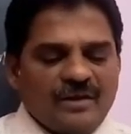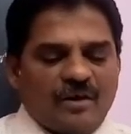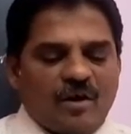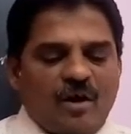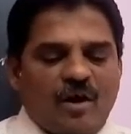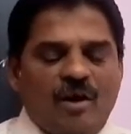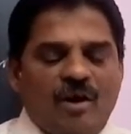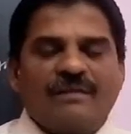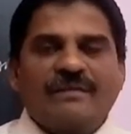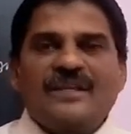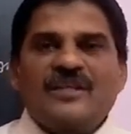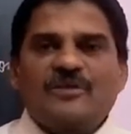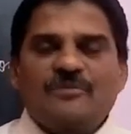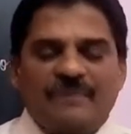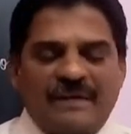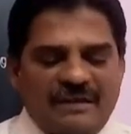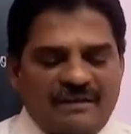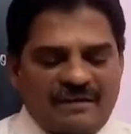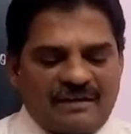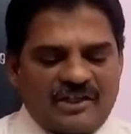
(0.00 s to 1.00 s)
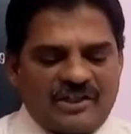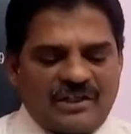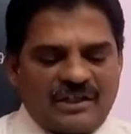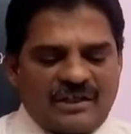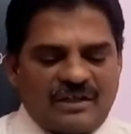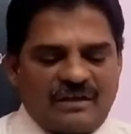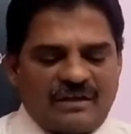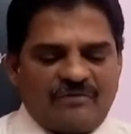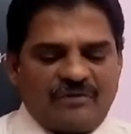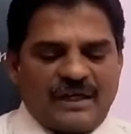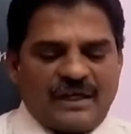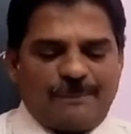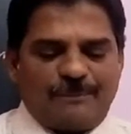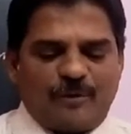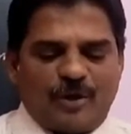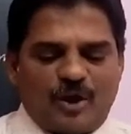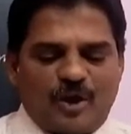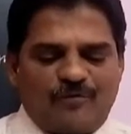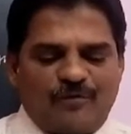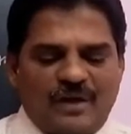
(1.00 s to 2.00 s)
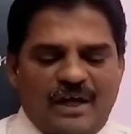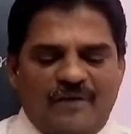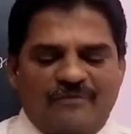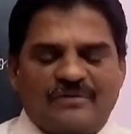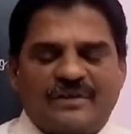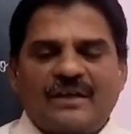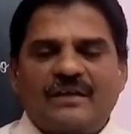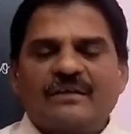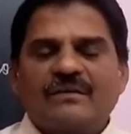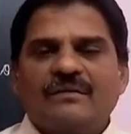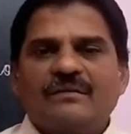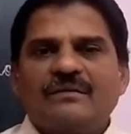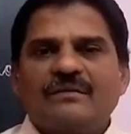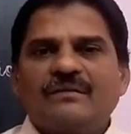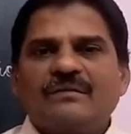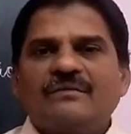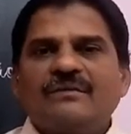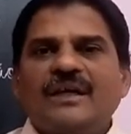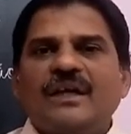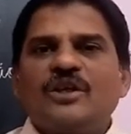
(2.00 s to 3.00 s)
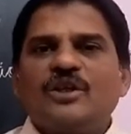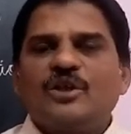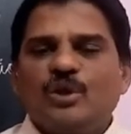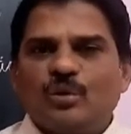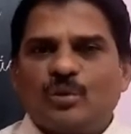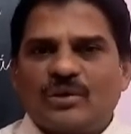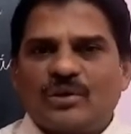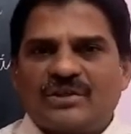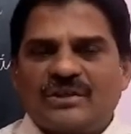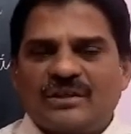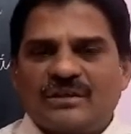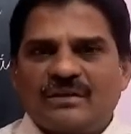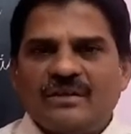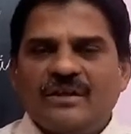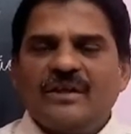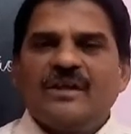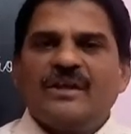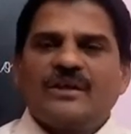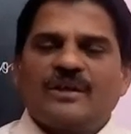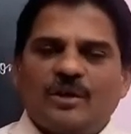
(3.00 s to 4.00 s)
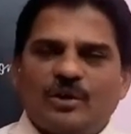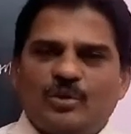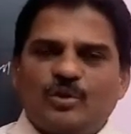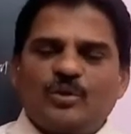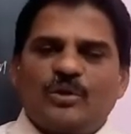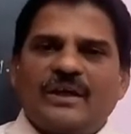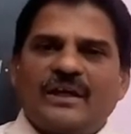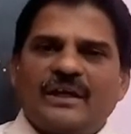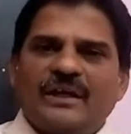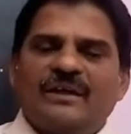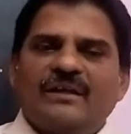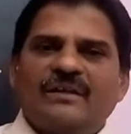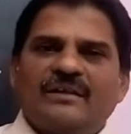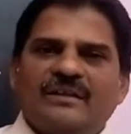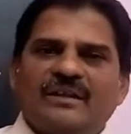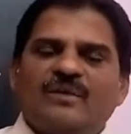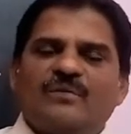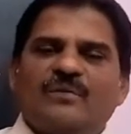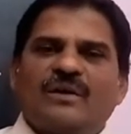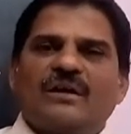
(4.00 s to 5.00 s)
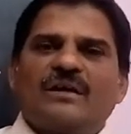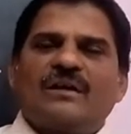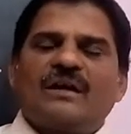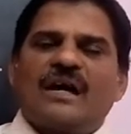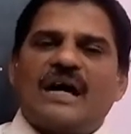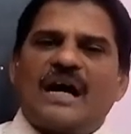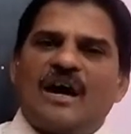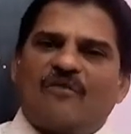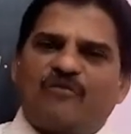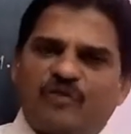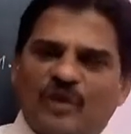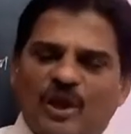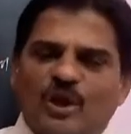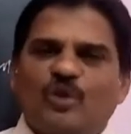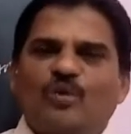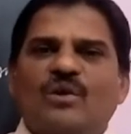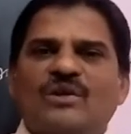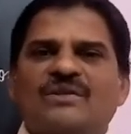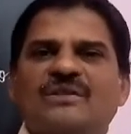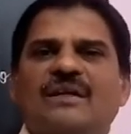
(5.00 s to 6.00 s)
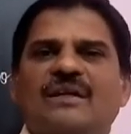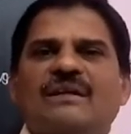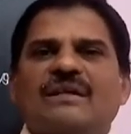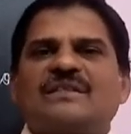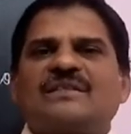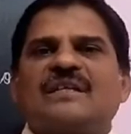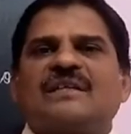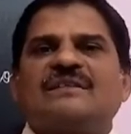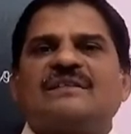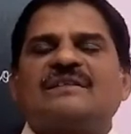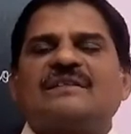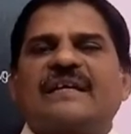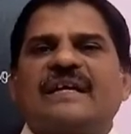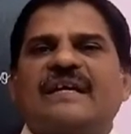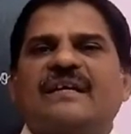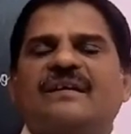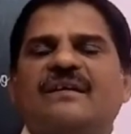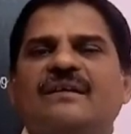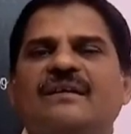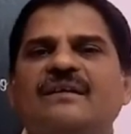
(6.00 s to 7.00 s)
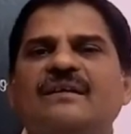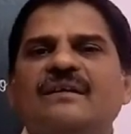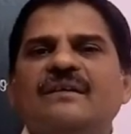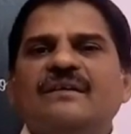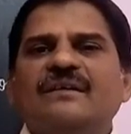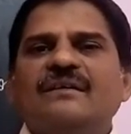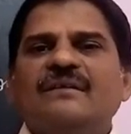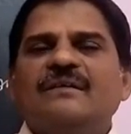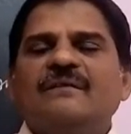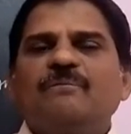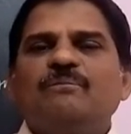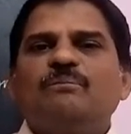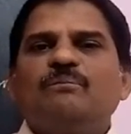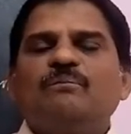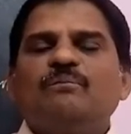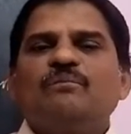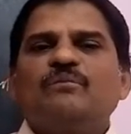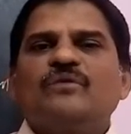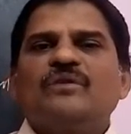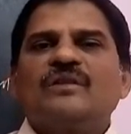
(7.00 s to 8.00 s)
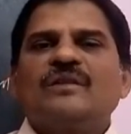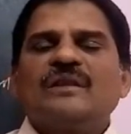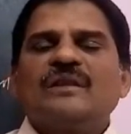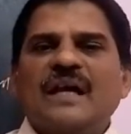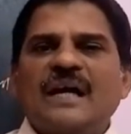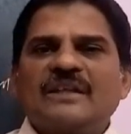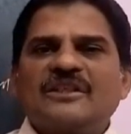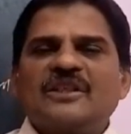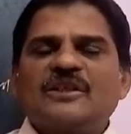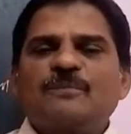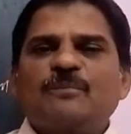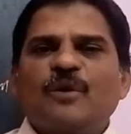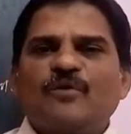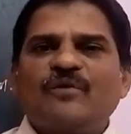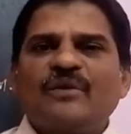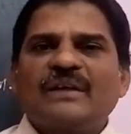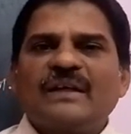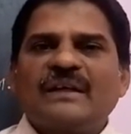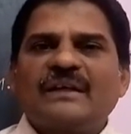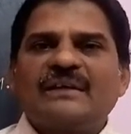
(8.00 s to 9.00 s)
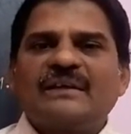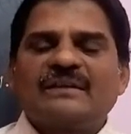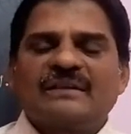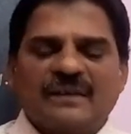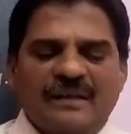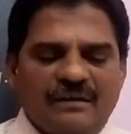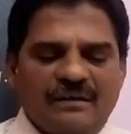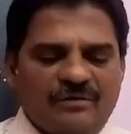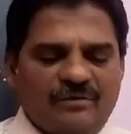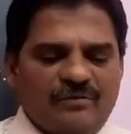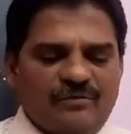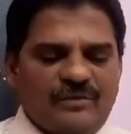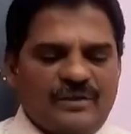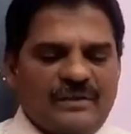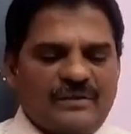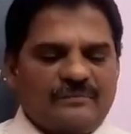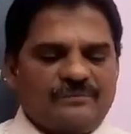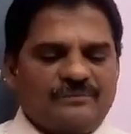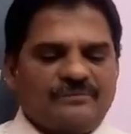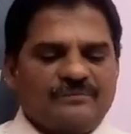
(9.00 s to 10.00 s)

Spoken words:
All this made Russia very powerful after the USA. Now today in the world, after USA, Russia is the second largest powerful country in the world.